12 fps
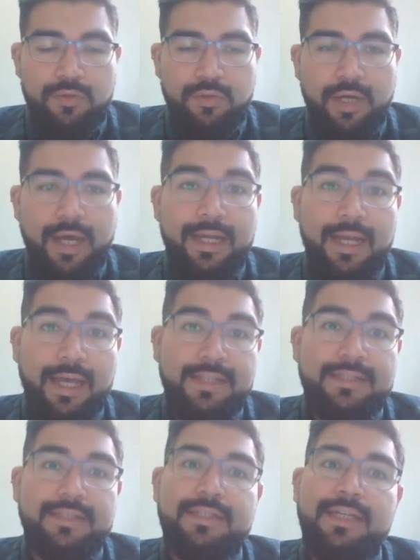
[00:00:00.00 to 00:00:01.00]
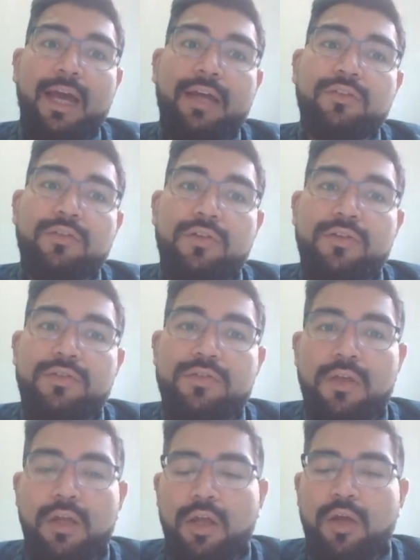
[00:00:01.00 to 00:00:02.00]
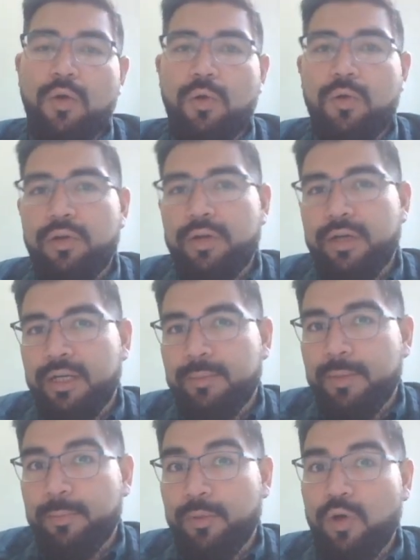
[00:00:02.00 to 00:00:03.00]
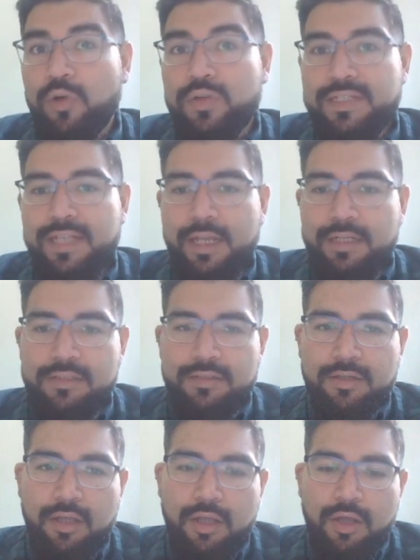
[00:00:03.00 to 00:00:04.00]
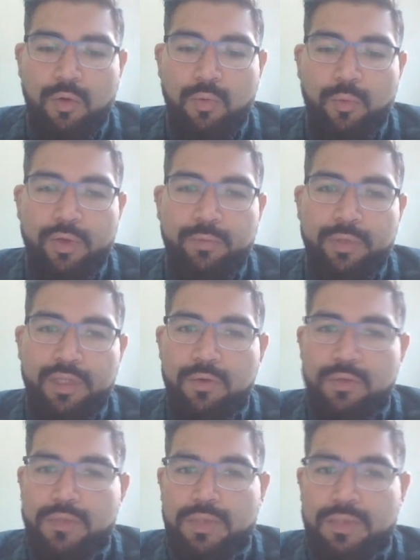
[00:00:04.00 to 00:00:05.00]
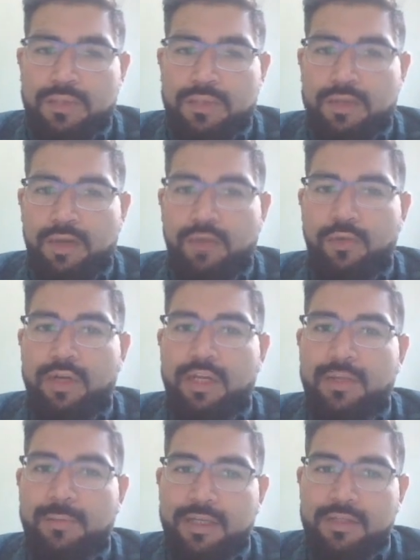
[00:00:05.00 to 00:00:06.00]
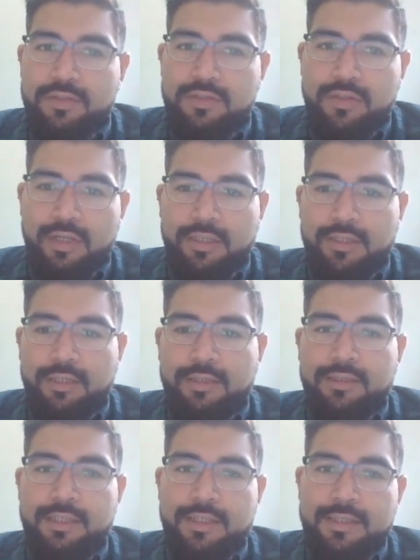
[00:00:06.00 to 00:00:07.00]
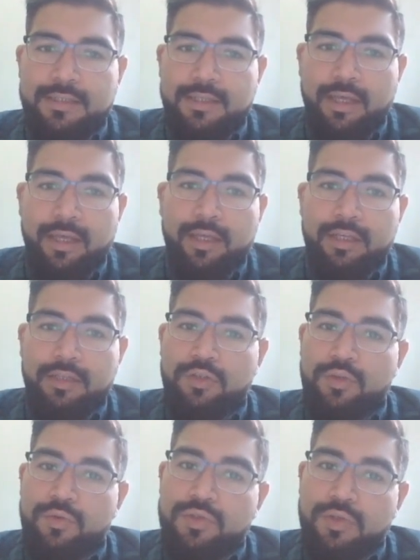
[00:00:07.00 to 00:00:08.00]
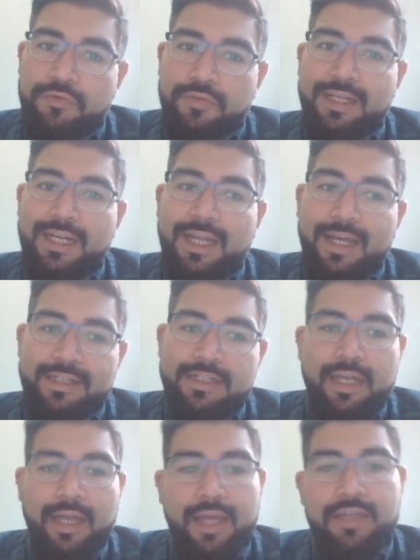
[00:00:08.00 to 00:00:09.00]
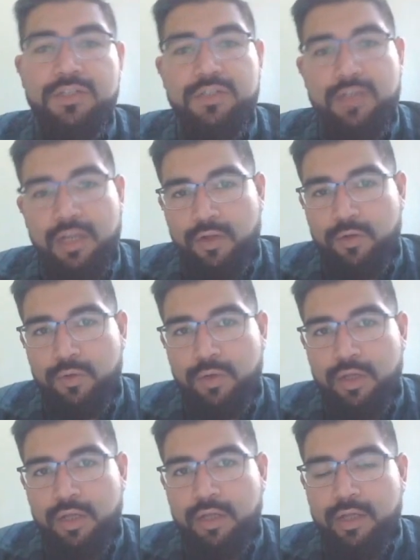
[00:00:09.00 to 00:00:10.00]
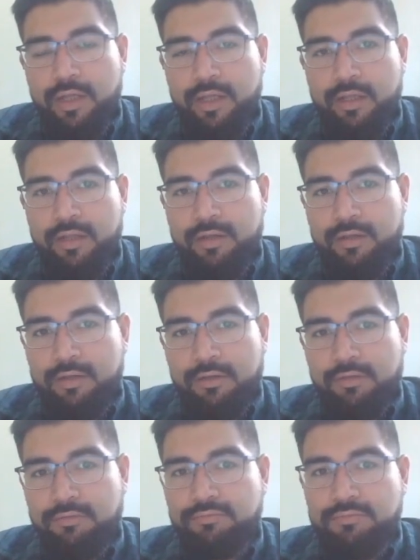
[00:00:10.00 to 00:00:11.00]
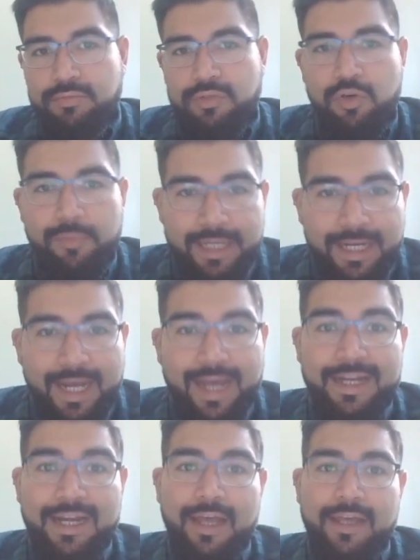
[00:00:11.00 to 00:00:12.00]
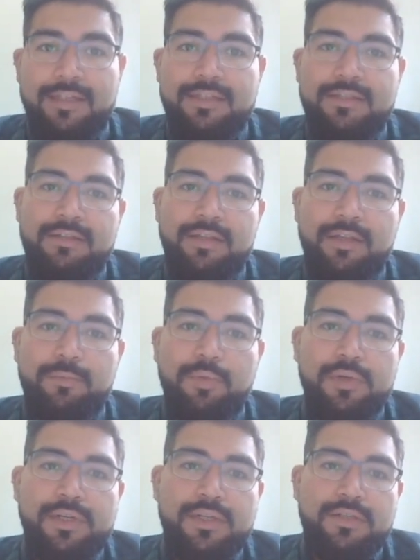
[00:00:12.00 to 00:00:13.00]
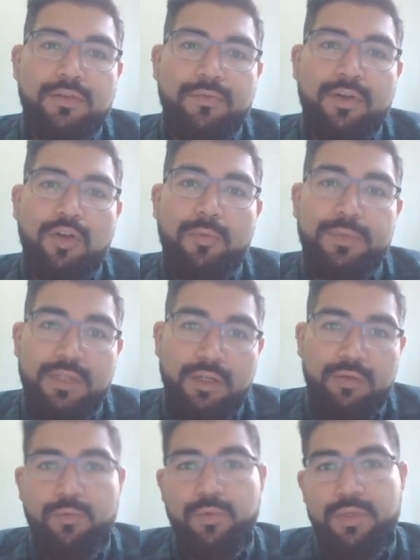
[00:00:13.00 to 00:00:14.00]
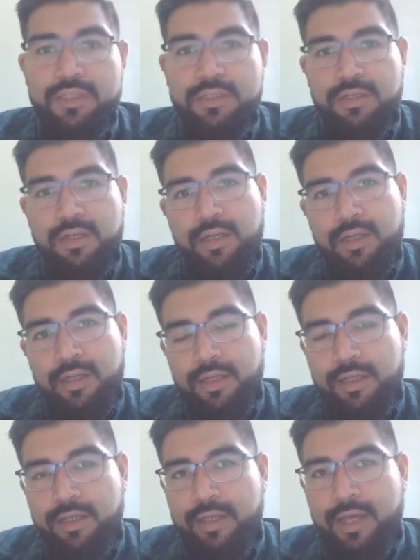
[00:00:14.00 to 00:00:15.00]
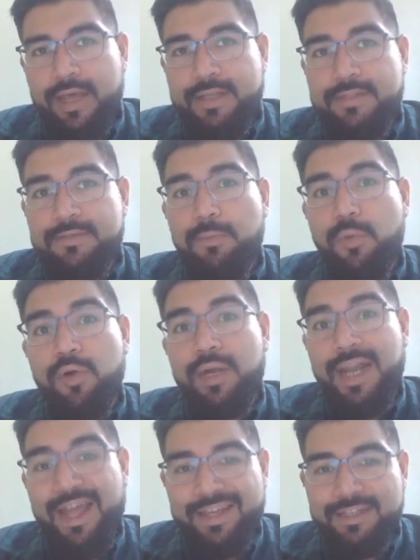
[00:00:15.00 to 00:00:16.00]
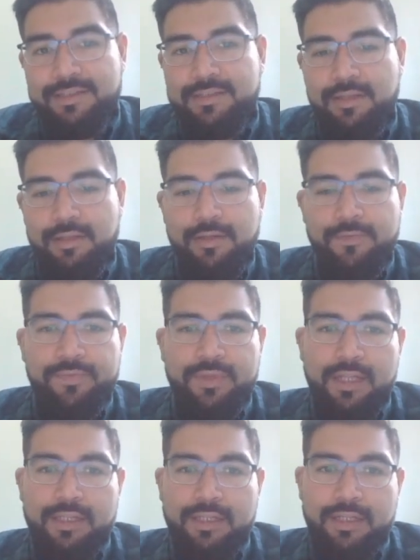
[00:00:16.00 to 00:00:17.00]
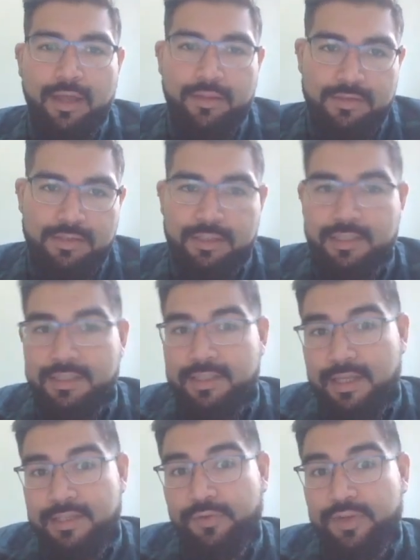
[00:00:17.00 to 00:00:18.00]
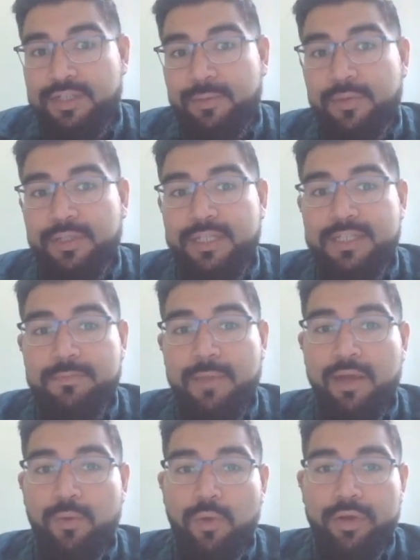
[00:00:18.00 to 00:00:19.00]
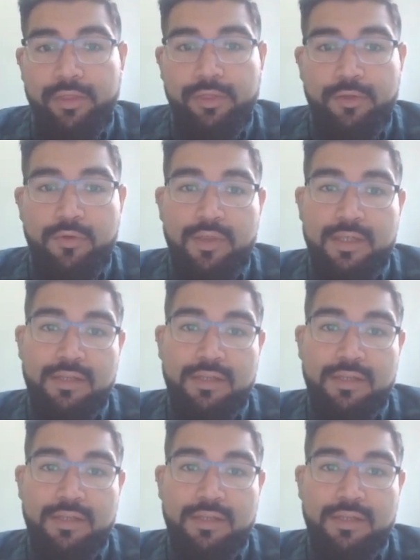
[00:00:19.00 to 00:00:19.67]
highlight the actors or the people on stage. When we use it on an image, this use of light and shadow normally highlights the importance of an object which has more light than the others. In this case, for example, this man walking through this